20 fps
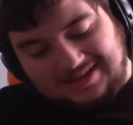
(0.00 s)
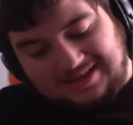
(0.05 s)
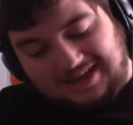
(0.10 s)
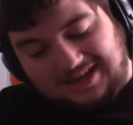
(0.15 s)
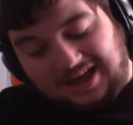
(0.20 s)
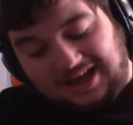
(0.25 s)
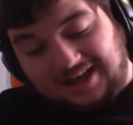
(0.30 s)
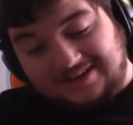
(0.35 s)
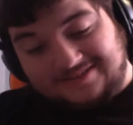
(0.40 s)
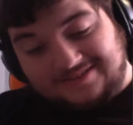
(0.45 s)

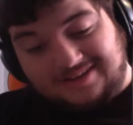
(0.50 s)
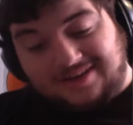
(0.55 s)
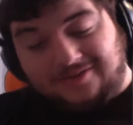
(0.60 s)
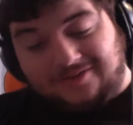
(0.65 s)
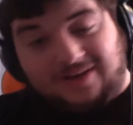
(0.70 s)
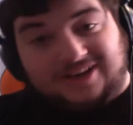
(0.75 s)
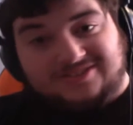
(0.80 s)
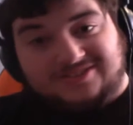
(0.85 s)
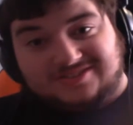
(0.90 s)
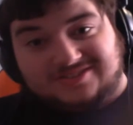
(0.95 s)
I don't know,
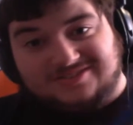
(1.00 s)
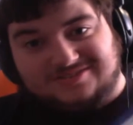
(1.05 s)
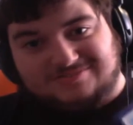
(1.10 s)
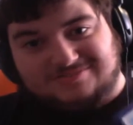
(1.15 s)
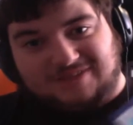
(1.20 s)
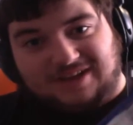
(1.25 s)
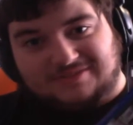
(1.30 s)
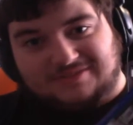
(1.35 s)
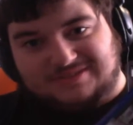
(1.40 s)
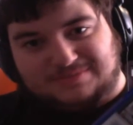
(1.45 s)

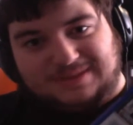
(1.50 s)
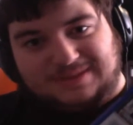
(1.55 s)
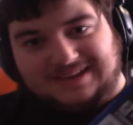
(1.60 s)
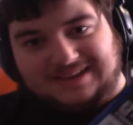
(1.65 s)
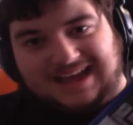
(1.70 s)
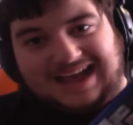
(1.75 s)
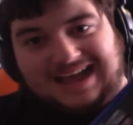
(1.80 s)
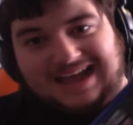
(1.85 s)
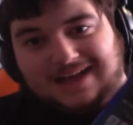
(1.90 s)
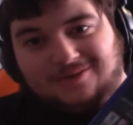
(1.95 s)
I would spend
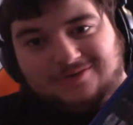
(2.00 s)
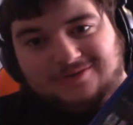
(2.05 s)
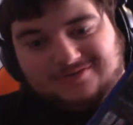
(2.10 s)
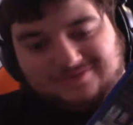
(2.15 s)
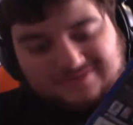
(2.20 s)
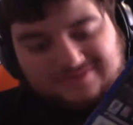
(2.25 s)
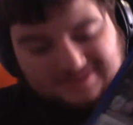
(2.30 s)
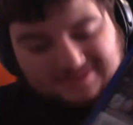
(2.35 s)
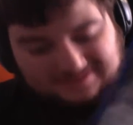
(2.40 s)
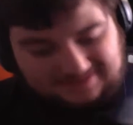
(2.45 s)
hours on
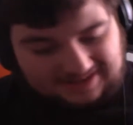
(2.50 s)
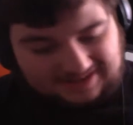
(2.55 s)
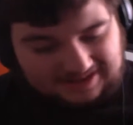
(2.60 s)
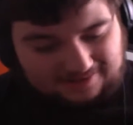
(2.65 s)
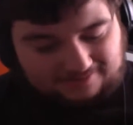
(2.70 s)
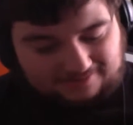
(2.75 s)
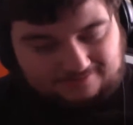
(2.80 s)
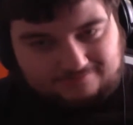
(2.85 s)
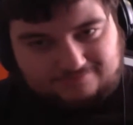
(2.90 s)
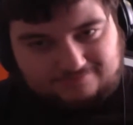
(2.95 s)
this
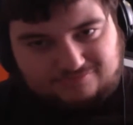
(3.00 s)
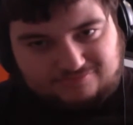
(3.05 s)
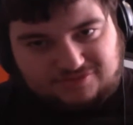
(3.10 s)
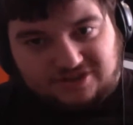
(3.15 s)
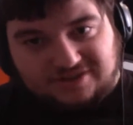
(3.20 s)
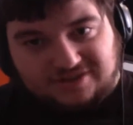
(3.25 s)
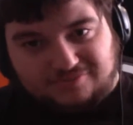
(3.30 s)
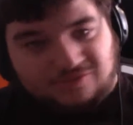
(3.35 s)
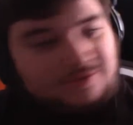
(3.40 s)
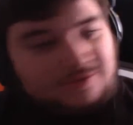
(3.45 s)
game. The
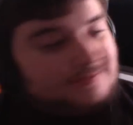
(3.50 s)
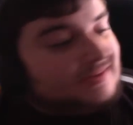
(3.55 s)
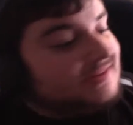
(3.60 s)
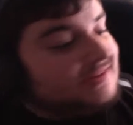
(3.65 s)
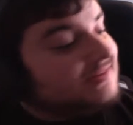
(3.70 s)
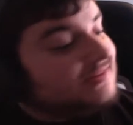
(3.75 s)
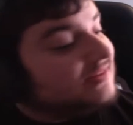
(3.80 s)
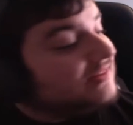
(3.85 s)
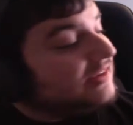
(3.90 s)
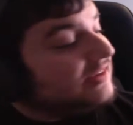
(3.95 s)
only problem is
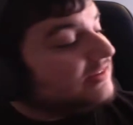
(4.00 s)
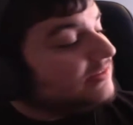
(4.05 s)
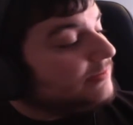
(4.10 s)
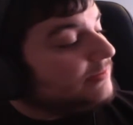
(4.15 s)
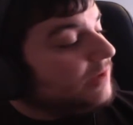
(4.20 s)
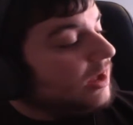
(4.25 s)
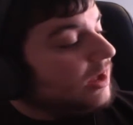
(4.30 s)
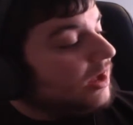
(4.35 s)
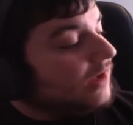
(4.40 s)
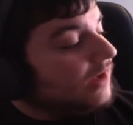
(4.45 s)
it takes up
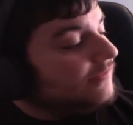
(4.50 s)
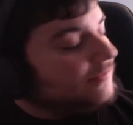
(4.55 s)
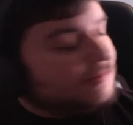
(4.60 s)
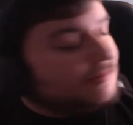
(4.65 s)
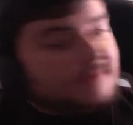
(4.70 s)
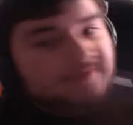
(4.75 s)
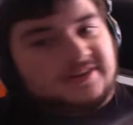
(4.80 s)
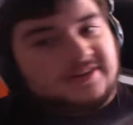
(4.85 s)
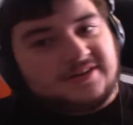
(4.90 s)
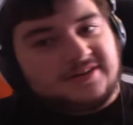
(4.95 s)
half a
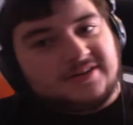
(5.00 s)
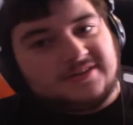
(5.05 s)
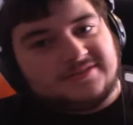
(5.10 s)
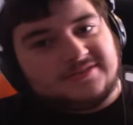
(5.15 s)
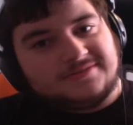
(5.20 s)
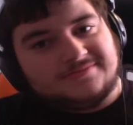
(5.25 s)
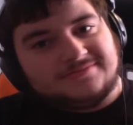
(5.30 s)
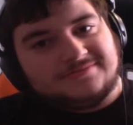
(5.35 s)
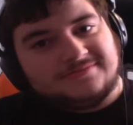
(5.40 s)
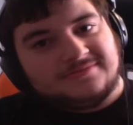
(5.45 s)
memory card.
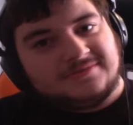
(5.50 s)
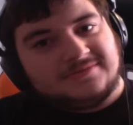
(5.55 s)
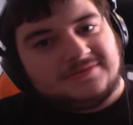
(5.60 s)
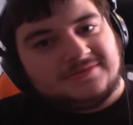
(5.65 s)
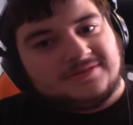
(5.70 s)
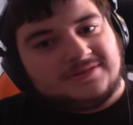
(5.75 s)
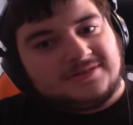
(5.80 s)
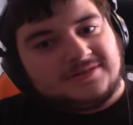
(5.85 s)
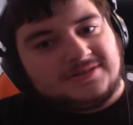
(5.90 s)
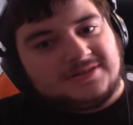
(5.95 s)

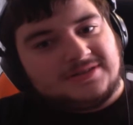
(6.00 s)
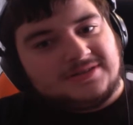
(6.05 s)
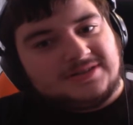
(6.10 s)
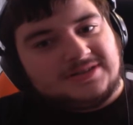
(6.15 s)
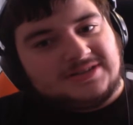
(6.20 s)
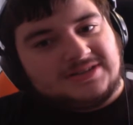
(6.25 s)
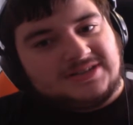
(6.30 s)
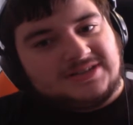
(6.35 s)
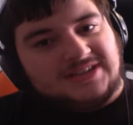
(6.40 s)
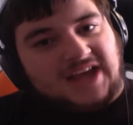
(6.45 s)

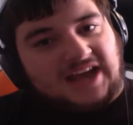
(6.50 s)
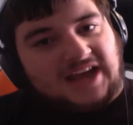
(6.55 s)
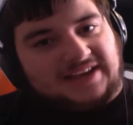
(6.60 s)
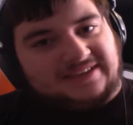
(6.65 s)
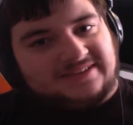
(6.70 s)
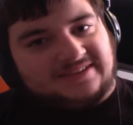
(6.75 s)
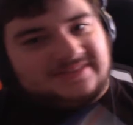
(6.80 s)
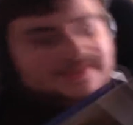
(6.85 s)
Yikes.